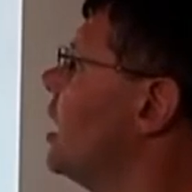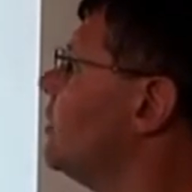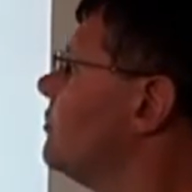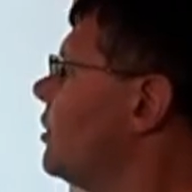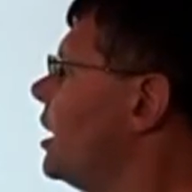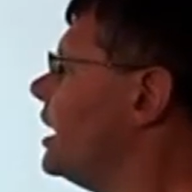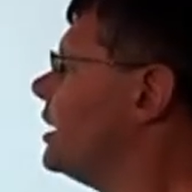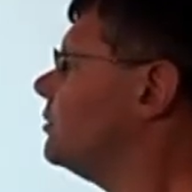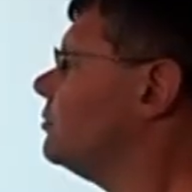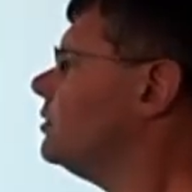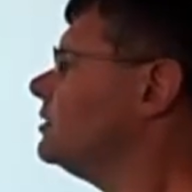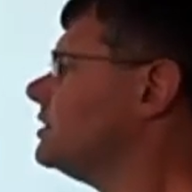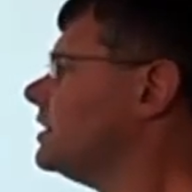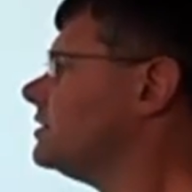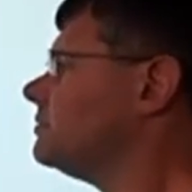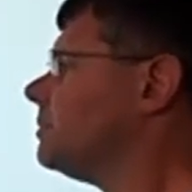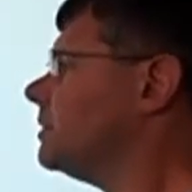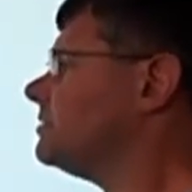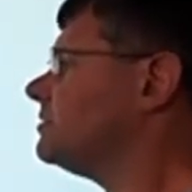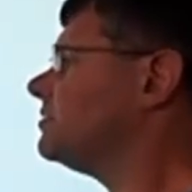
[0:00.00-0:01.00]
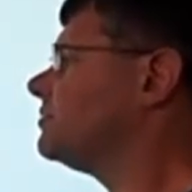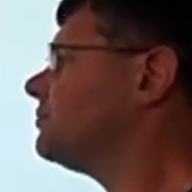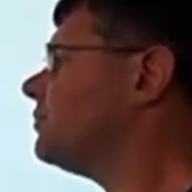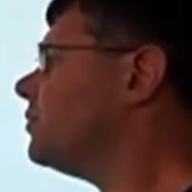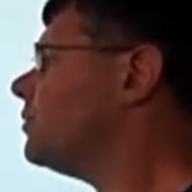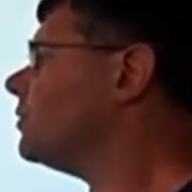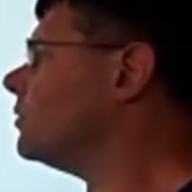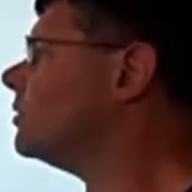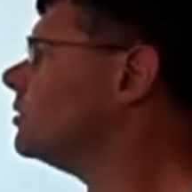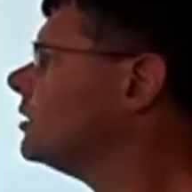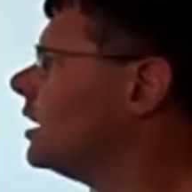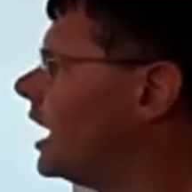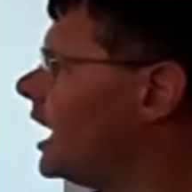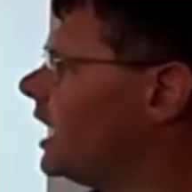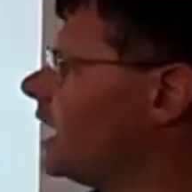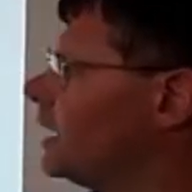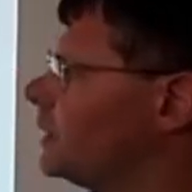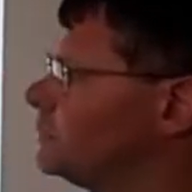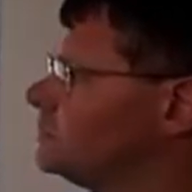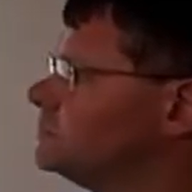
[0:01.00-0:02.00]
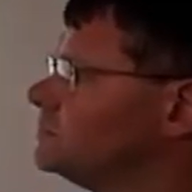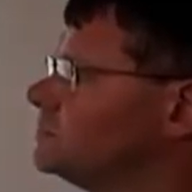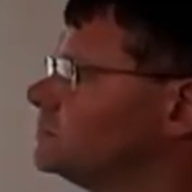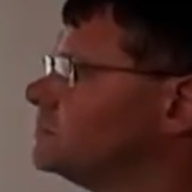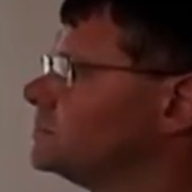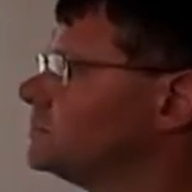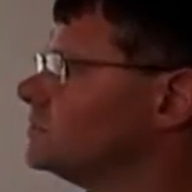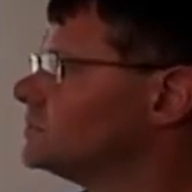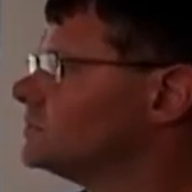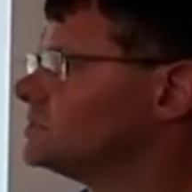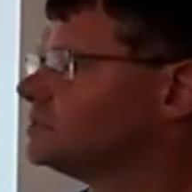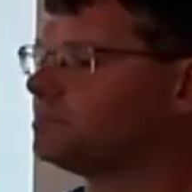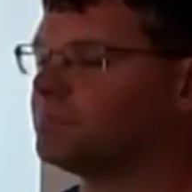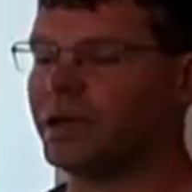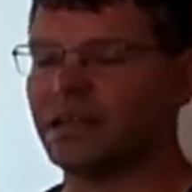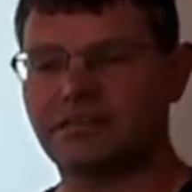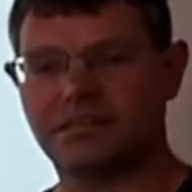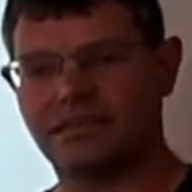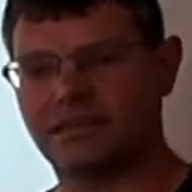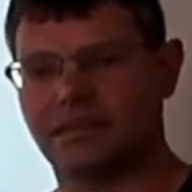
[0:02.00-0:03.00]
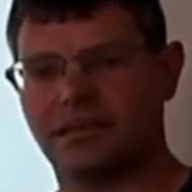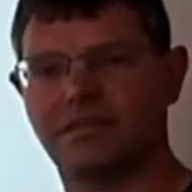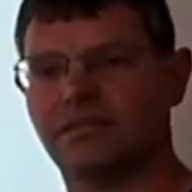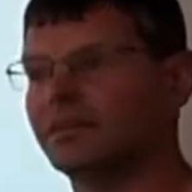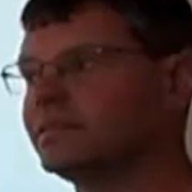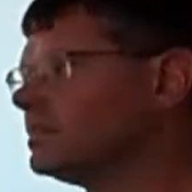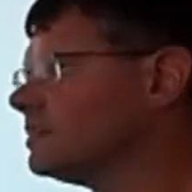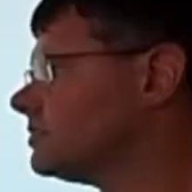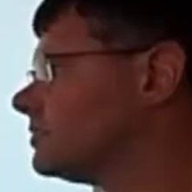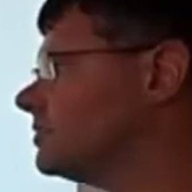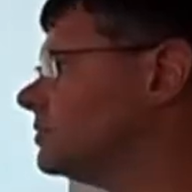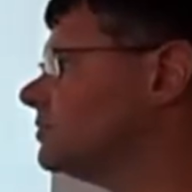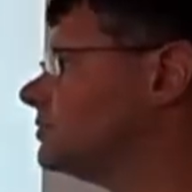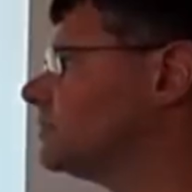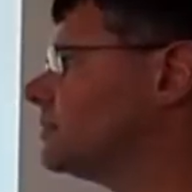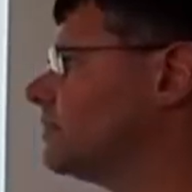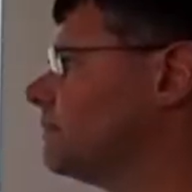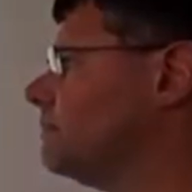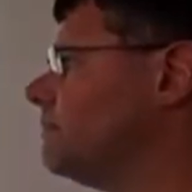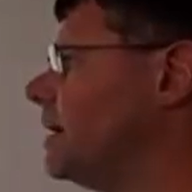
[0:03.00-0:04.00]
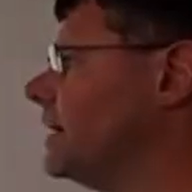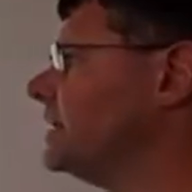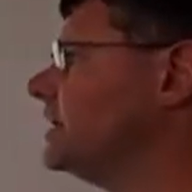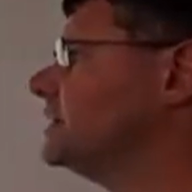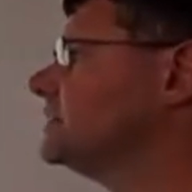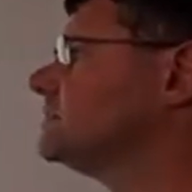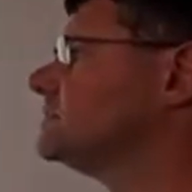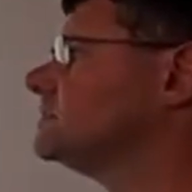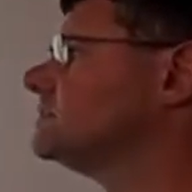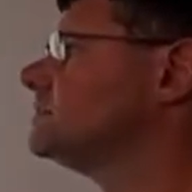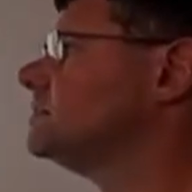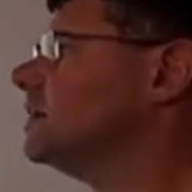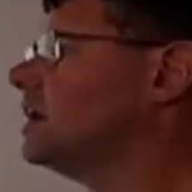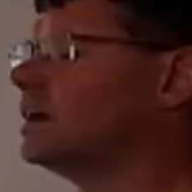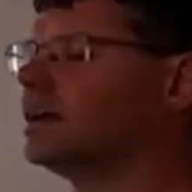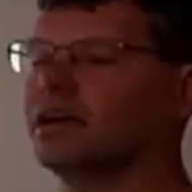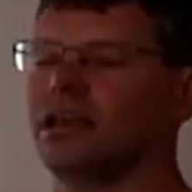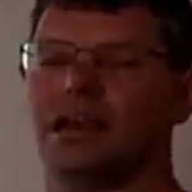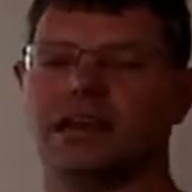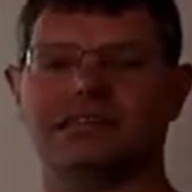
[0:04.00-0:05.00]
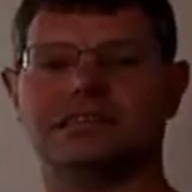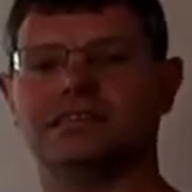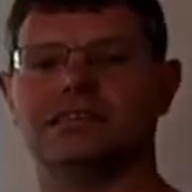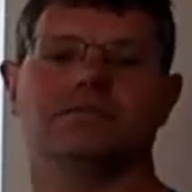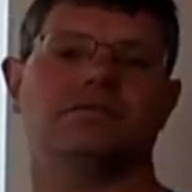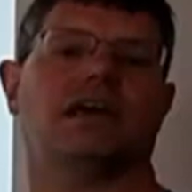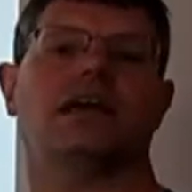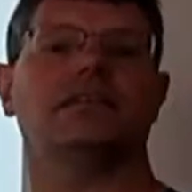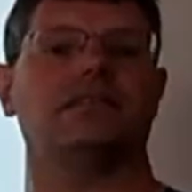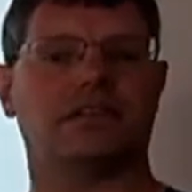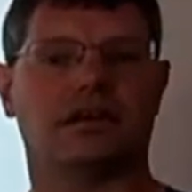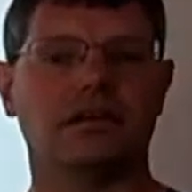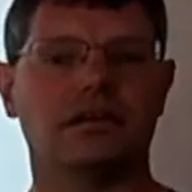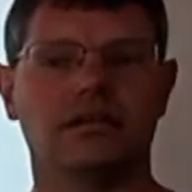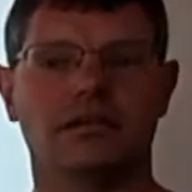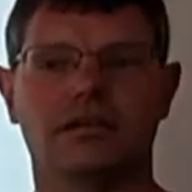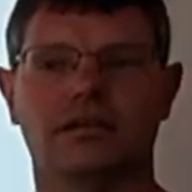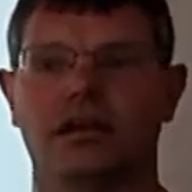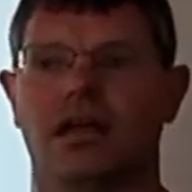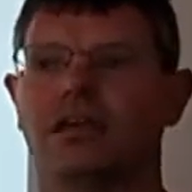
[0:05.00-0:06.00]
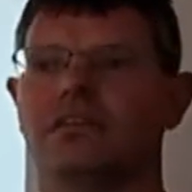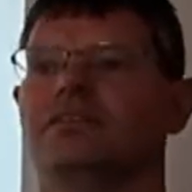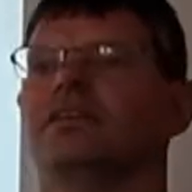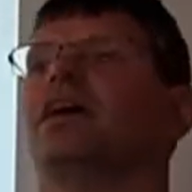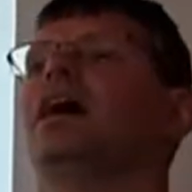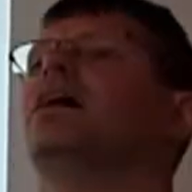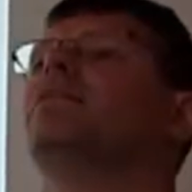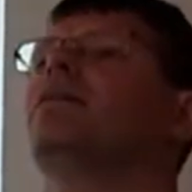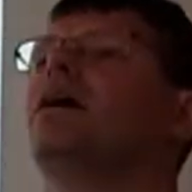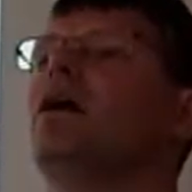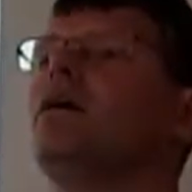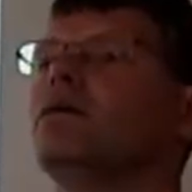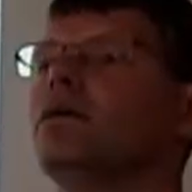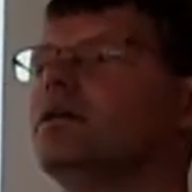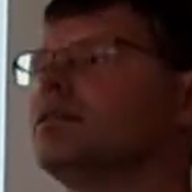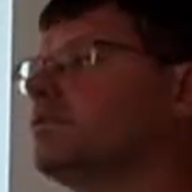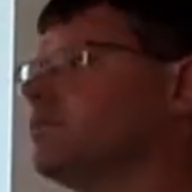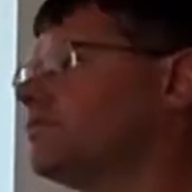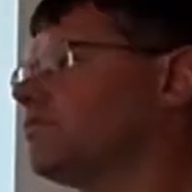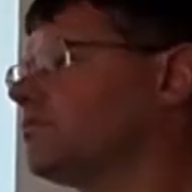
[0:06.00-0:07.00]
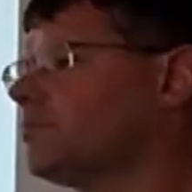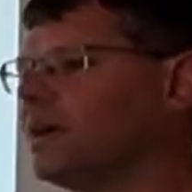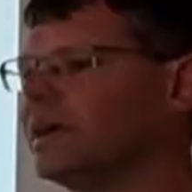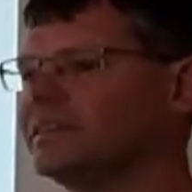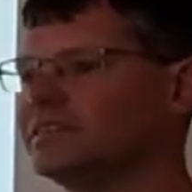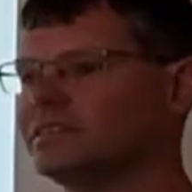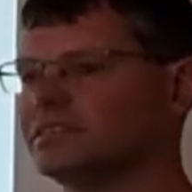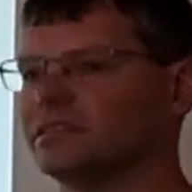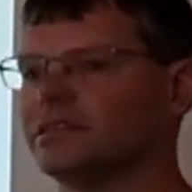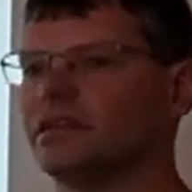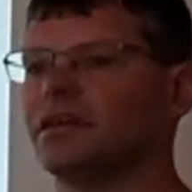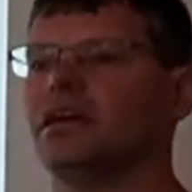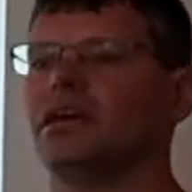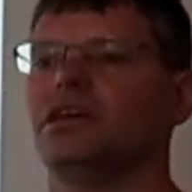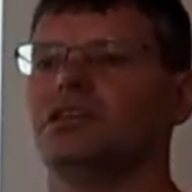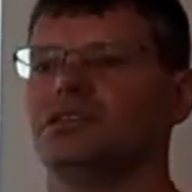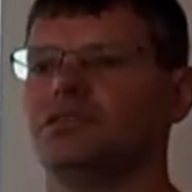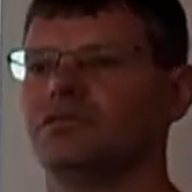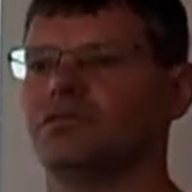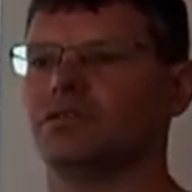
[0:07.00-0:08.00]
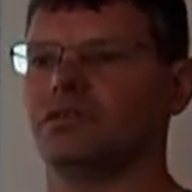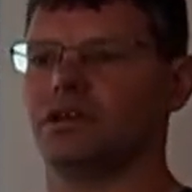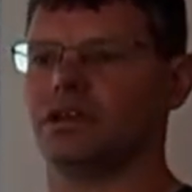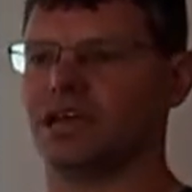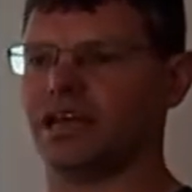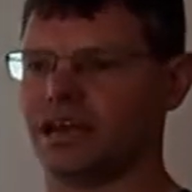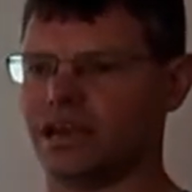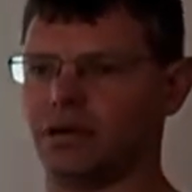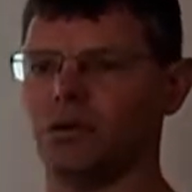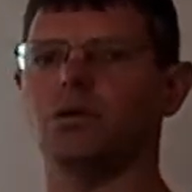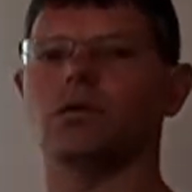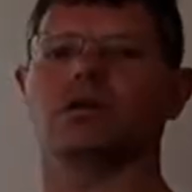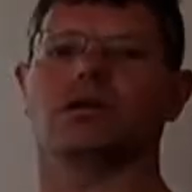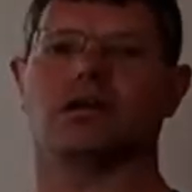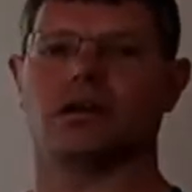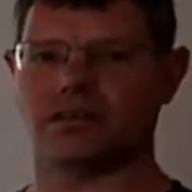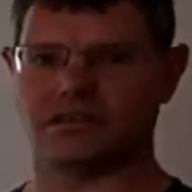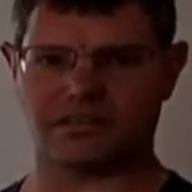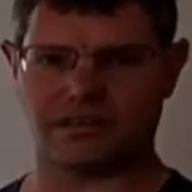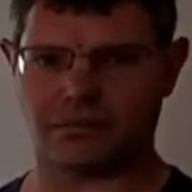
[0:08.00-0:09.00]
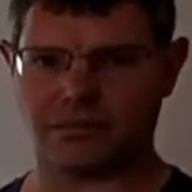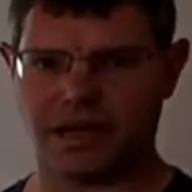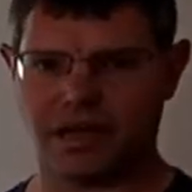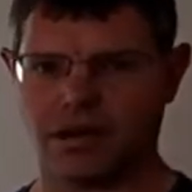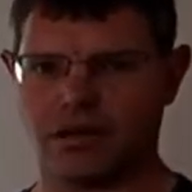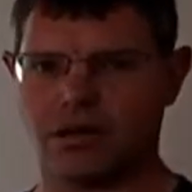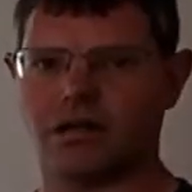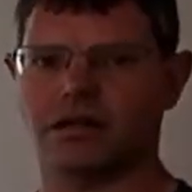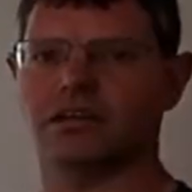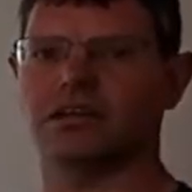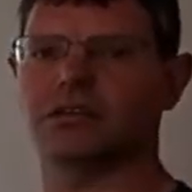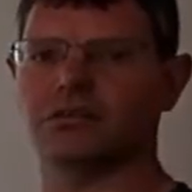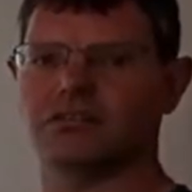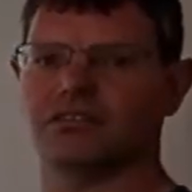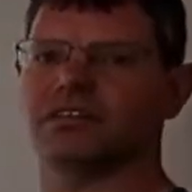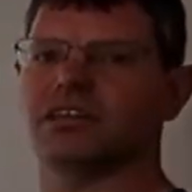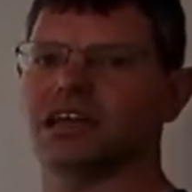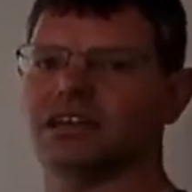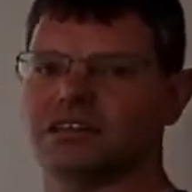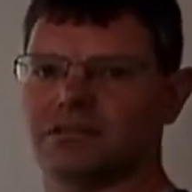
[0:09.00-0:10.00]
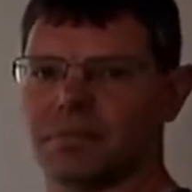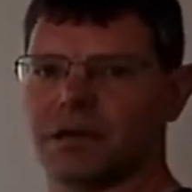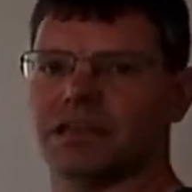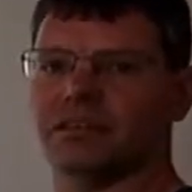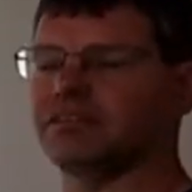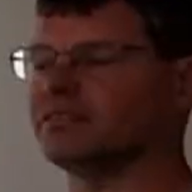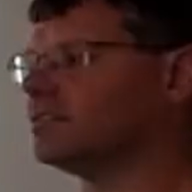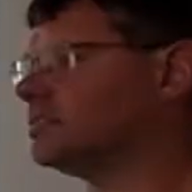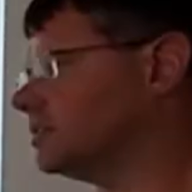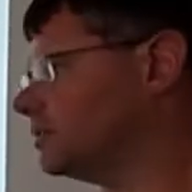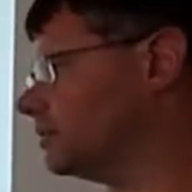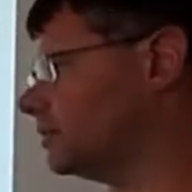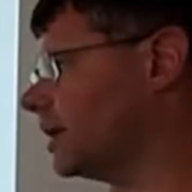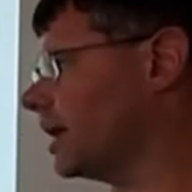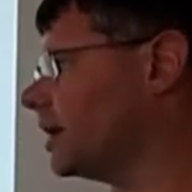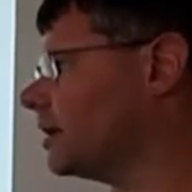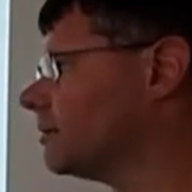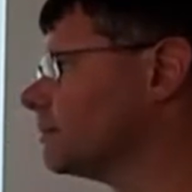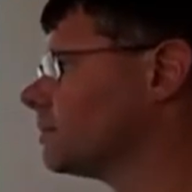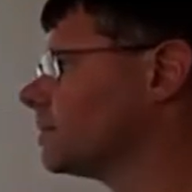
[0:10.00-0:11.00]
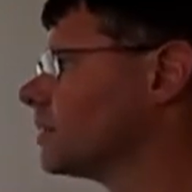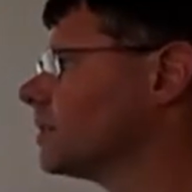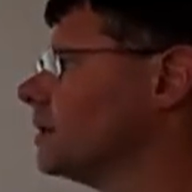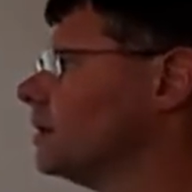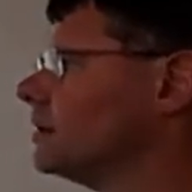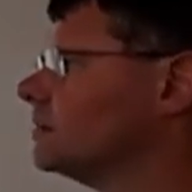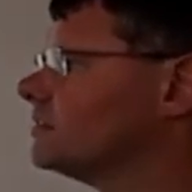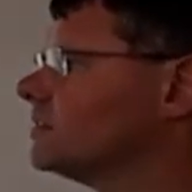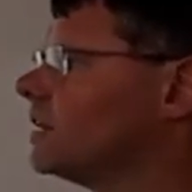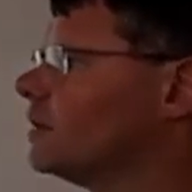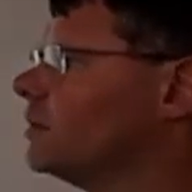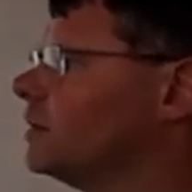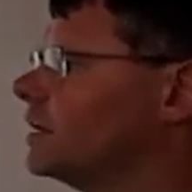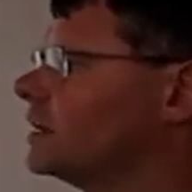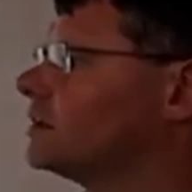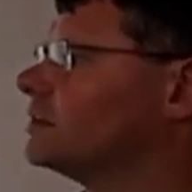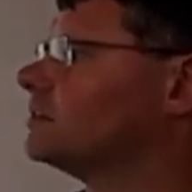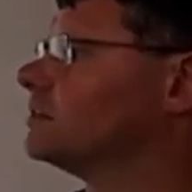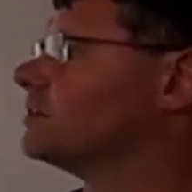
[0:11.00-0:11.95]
Right, what are databases for? Basically, they're just used to manage a collection of data. So you have a whole load of information, you've got to get it organised somehow, and you use a database to do that. So it can